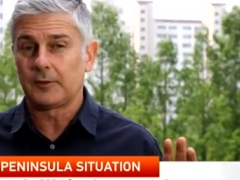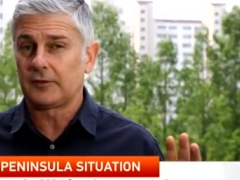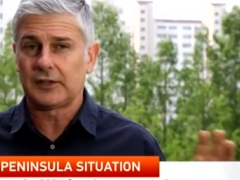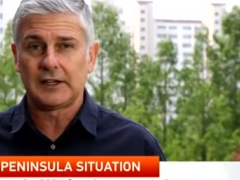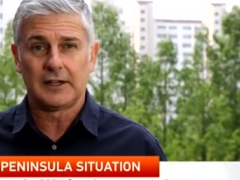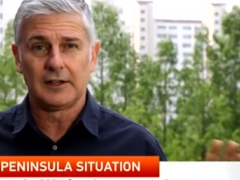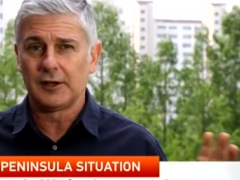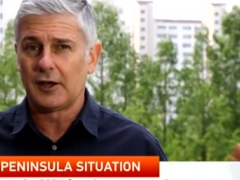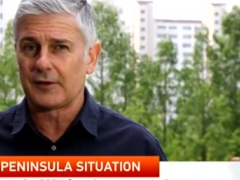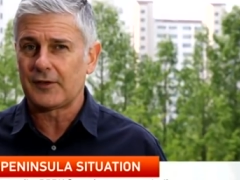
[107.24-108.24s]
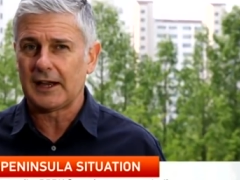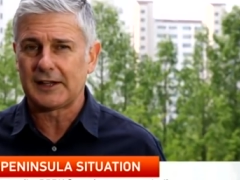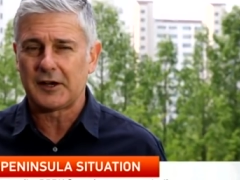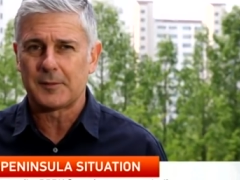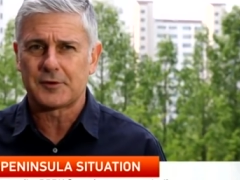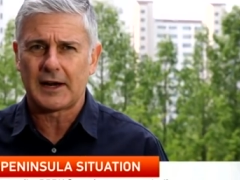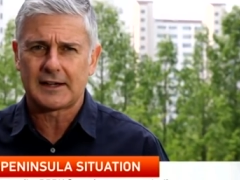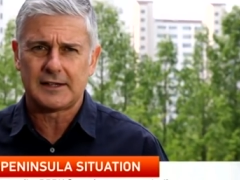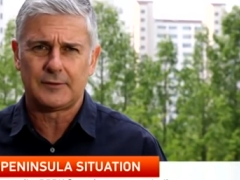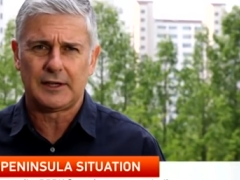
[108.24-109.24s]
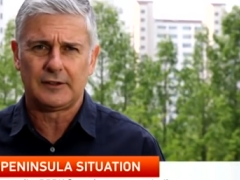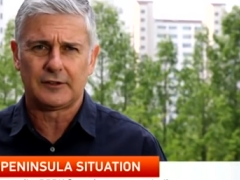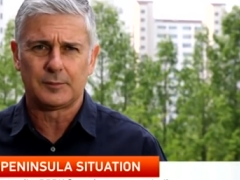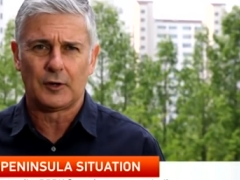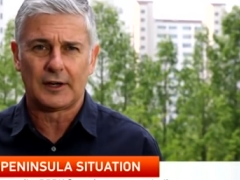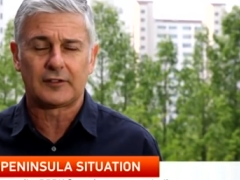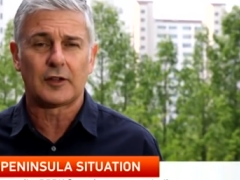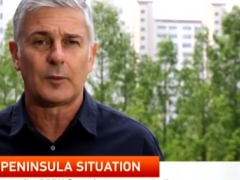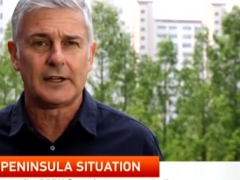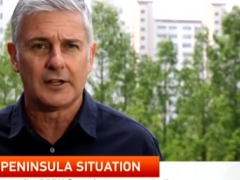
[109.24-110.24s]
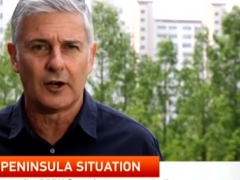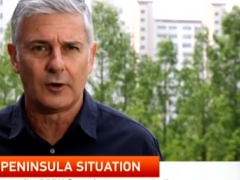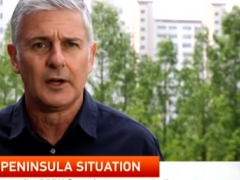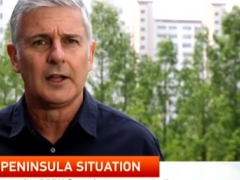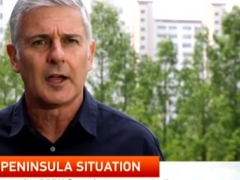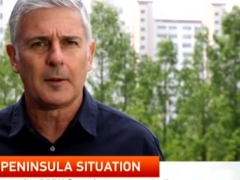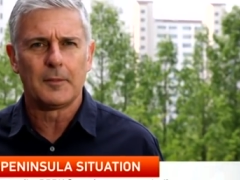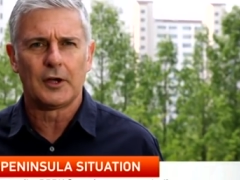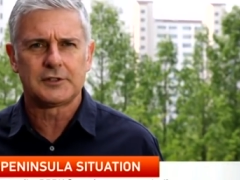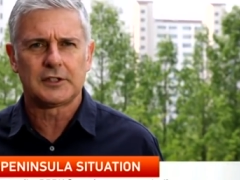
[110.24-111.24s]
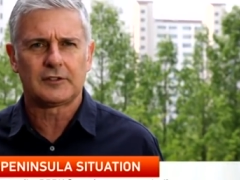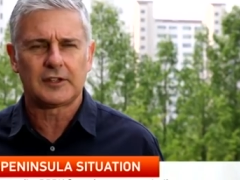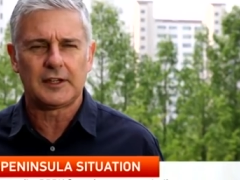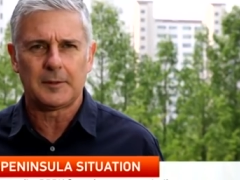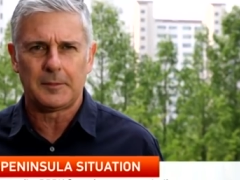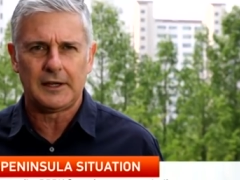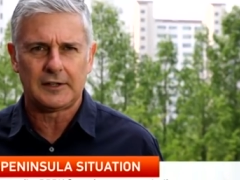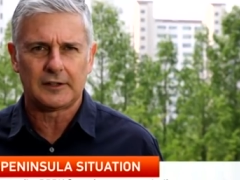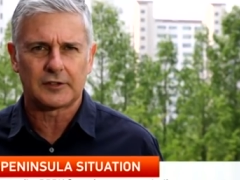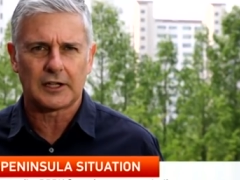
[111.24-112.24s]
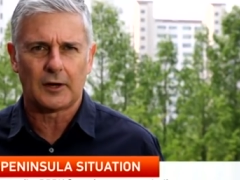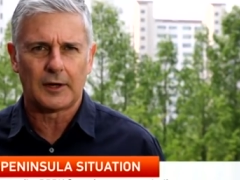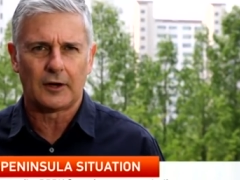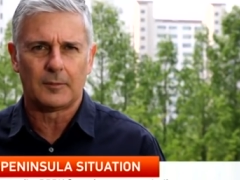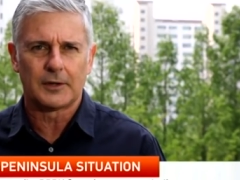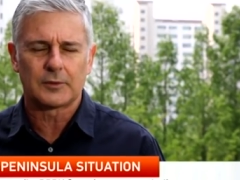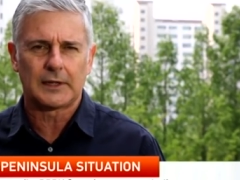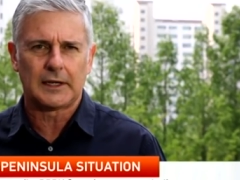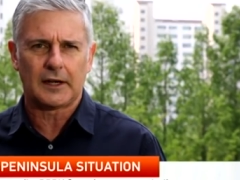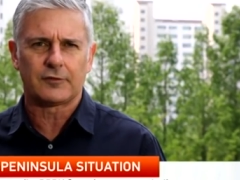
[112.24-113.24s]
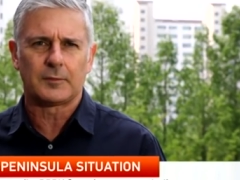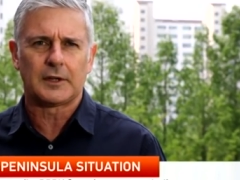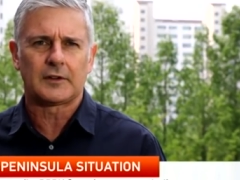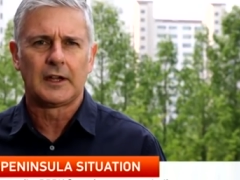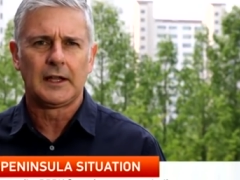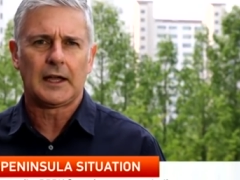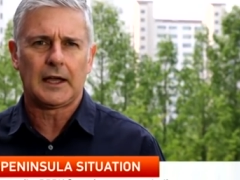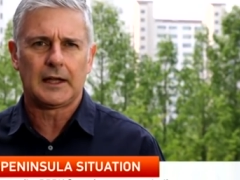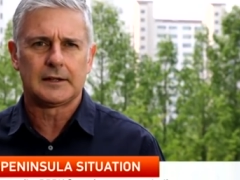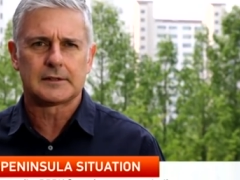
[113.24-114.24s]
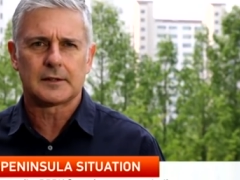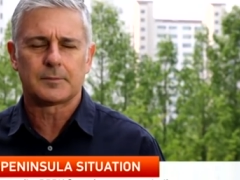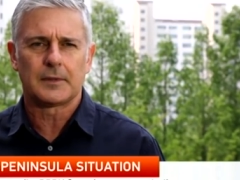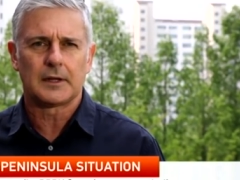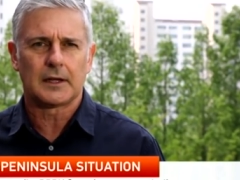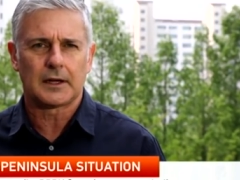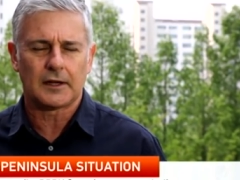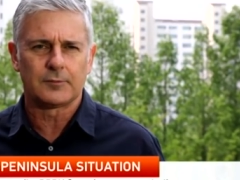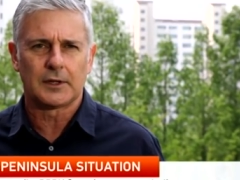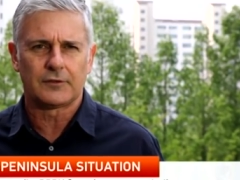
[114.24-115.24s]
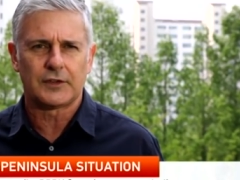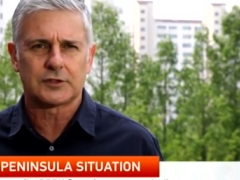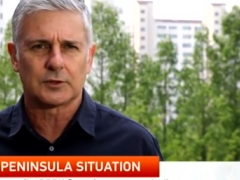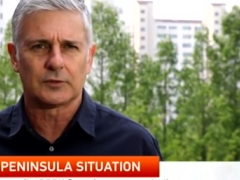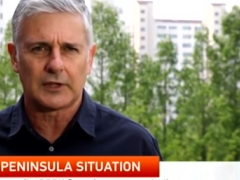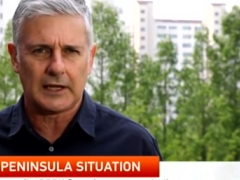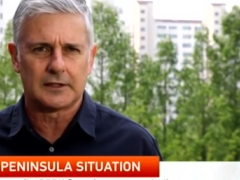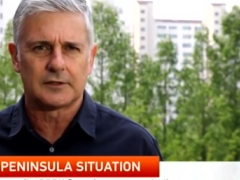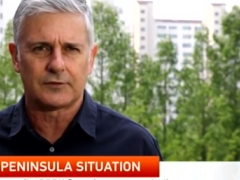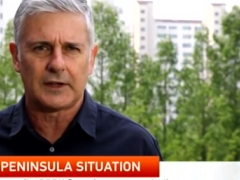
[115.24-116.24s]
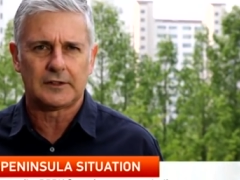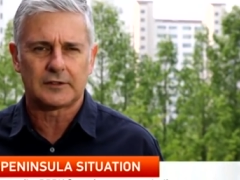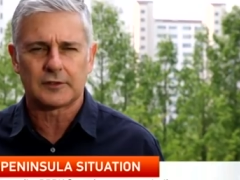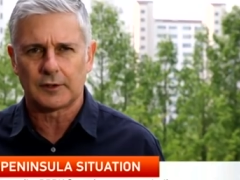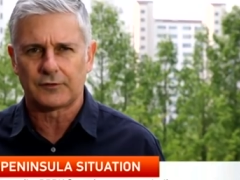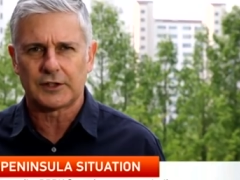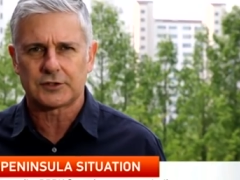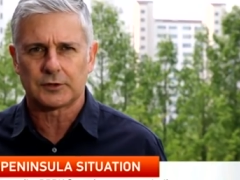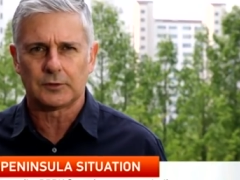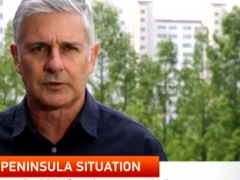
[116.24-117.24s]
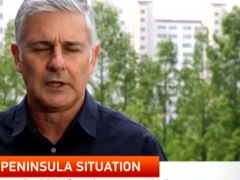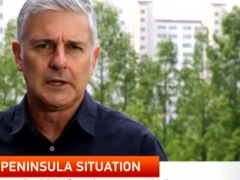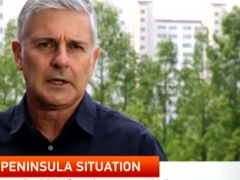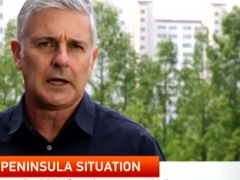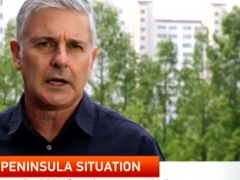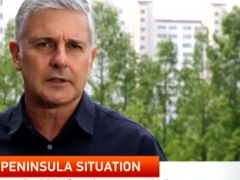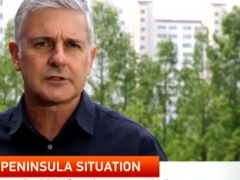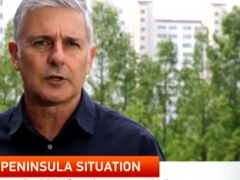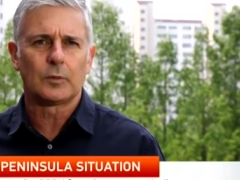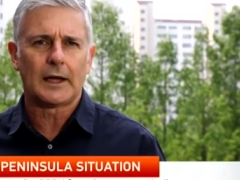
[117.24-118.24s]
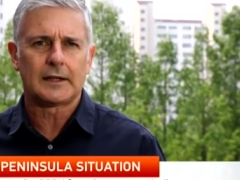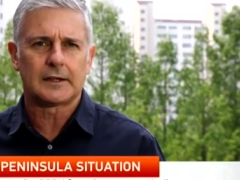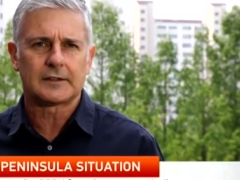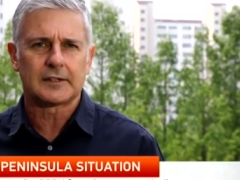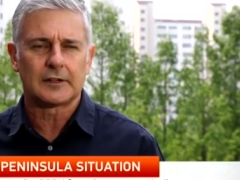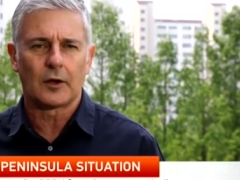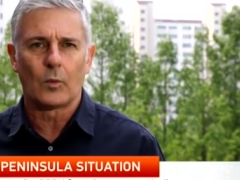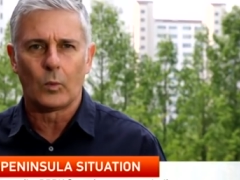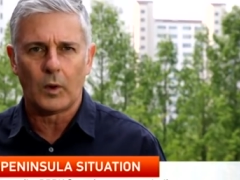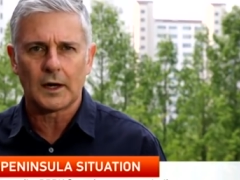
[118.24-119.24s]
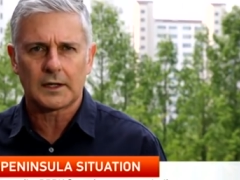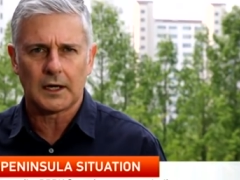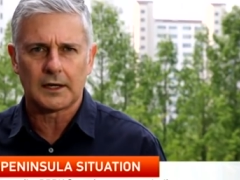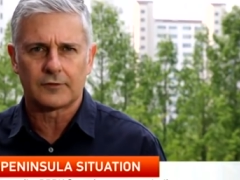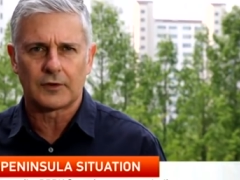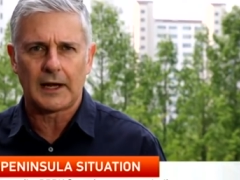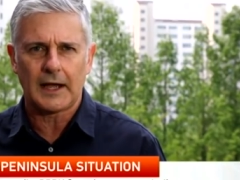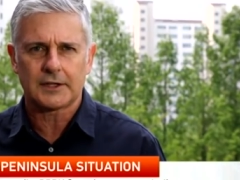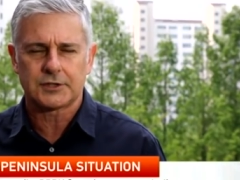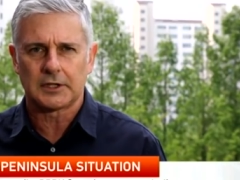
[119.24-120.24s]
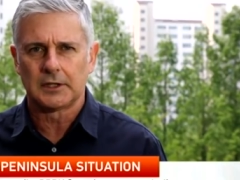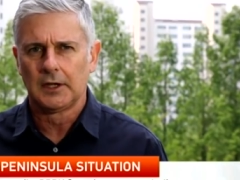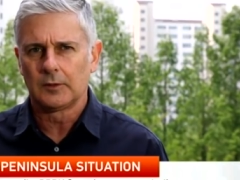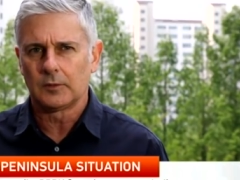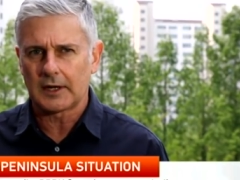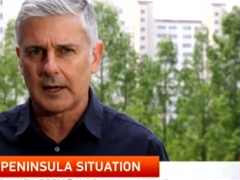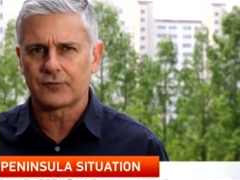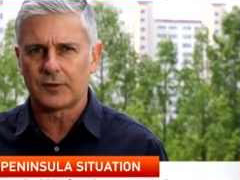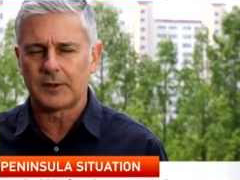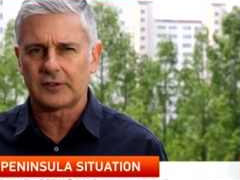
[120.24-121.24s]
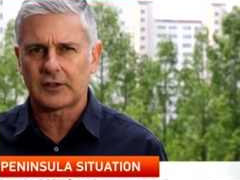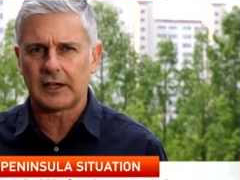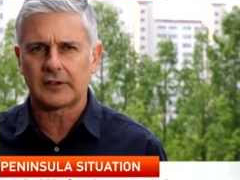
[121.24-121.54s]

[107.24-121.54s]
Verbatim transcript: We've seen a lot of helicopter activity this morning, so we know emergency meetings are going on between government and government officials and defense officials. Still waiting to see, though, what kind of reaction will come from this